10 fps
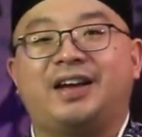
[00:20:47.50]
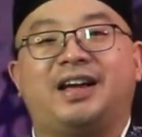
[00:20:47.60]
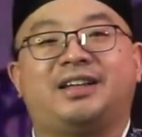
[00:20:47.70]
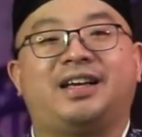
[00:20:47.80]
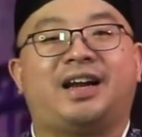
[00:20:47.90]

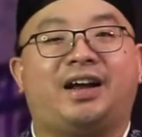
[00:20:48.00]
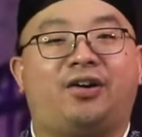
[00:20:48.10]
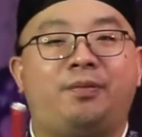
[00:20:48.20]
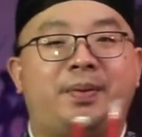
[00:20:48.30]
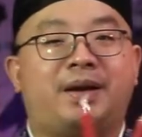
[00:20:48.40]
and then I
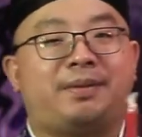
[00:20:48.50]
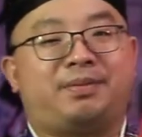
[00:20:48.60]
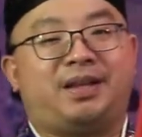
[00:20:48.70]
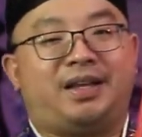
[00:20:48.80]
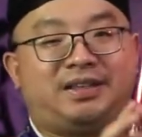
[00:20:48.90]
open
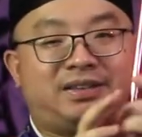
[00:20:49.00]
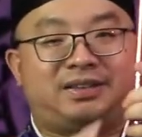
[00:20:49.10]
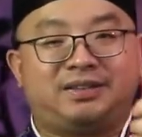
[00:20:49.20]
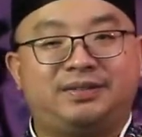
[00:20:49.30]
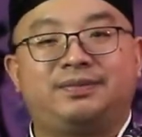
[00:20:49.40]
up
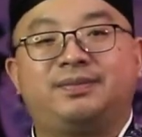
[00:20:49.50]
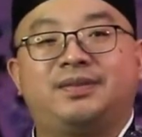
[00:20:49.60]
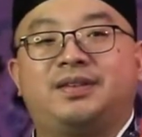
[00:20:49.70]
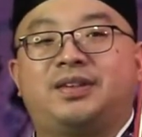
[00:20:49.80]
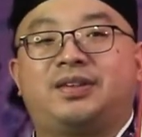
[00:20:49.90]
this
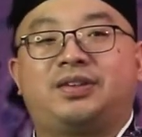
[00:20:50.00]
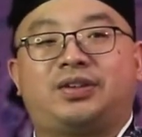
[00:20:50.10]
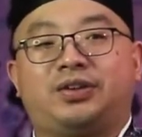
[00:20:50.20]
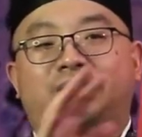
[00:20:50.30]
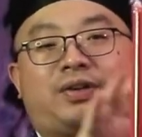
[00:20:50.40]

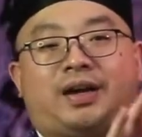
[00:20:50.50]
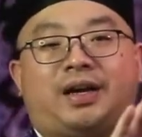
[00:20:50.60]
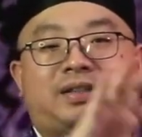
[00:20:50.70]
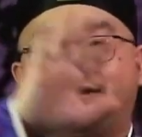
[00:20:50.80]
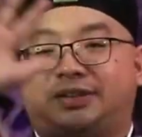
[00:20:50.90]
to
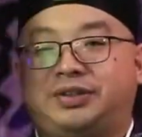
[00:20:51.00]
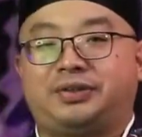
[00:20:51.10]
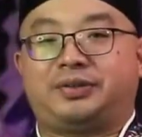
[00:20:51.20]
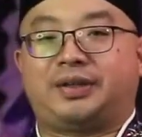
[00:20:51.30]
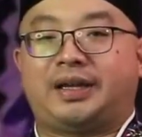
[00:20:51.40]

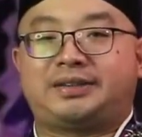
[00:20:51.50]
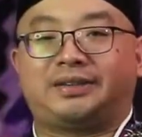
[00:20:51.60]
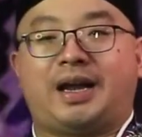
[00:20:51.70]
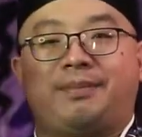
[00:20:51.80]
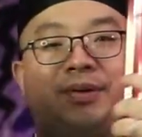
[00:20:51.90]

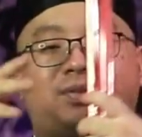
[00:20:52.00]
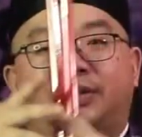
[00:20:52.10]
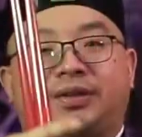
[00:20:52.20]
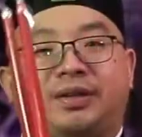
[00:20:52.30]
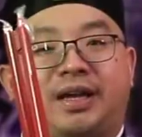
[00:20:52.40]
establish
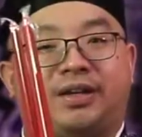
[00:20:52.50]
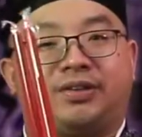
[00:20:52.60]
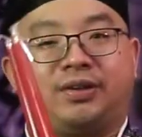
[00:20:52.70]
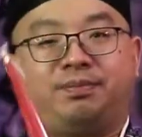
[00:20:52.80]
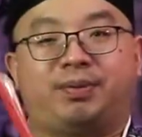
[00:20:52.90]
the
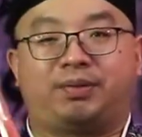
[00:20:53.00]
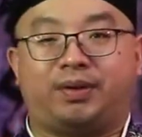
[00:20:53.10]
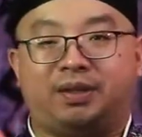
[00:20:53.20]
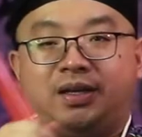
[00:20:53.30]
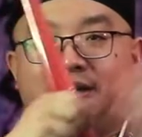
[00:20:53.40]
connection
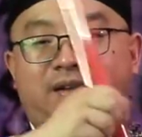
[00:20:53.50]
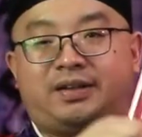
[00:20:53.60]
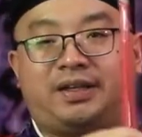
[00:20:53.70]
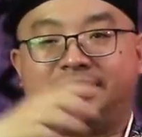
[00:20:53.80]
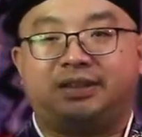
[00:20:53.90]
between
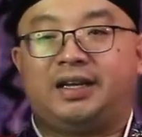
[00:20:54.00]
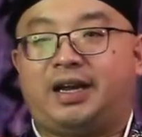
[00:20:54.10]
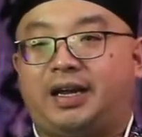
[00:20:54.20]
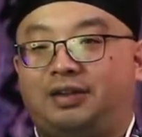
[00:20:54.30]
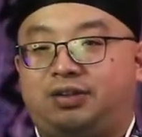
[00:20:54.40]
this
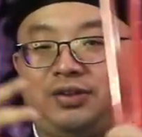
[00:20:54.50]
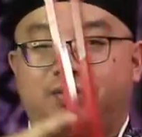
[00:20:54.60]
and you.